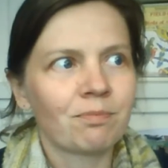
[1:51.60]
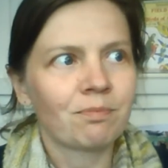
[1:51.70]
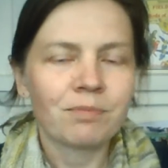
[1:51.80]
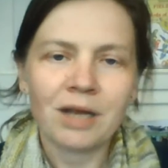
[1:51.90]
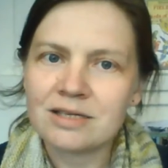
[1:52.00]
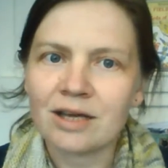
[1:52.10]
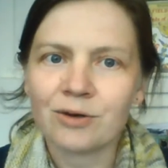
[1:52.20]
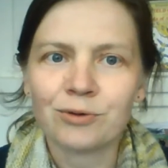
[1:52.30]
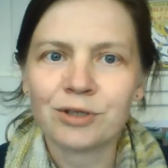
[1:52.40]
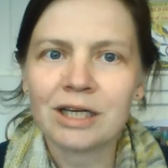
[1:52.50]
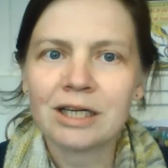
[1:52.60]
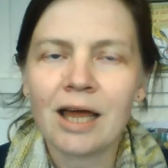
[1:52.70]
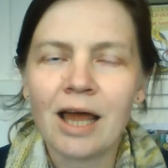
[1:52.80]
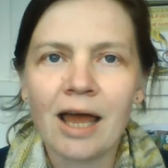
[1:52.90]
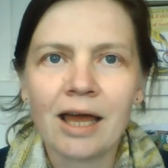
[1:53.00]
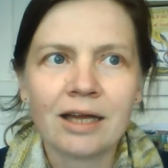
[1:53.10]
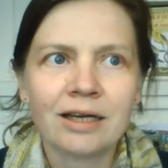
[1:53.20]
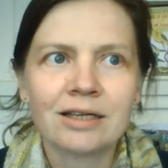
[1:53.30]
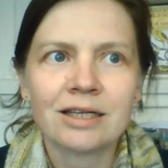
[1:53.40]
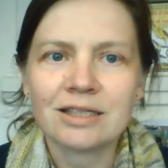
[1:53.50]
placed that order and
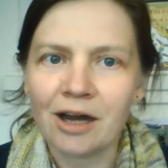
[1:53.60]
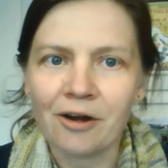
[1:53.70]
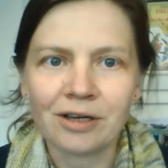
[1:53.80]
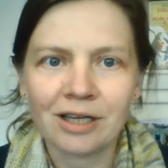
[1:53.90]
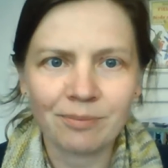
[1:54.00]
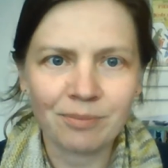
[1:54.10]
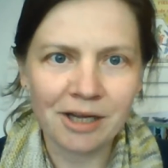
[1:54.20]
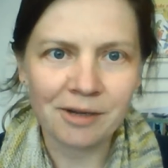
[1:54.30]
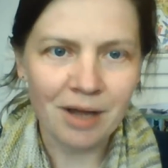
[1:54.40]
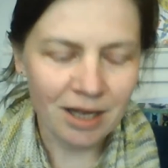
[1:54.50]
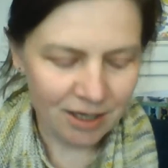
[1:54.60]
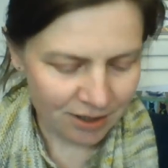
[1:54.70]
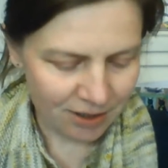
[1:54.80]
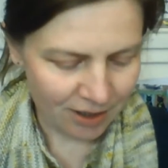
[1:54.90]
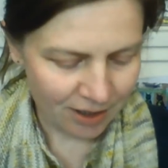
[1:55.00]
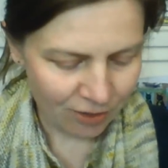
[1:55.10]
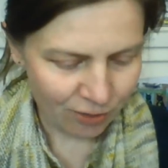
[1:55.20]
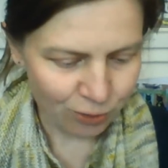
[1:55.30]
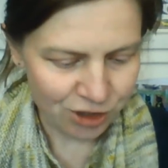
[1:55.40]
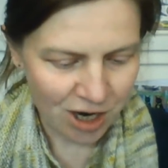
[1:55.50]
it's currently being made or
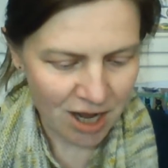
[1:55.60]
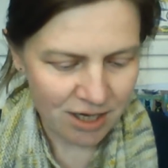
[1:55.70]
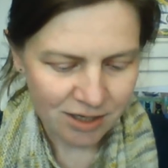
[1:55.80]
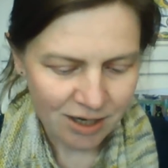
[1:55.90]
dyed,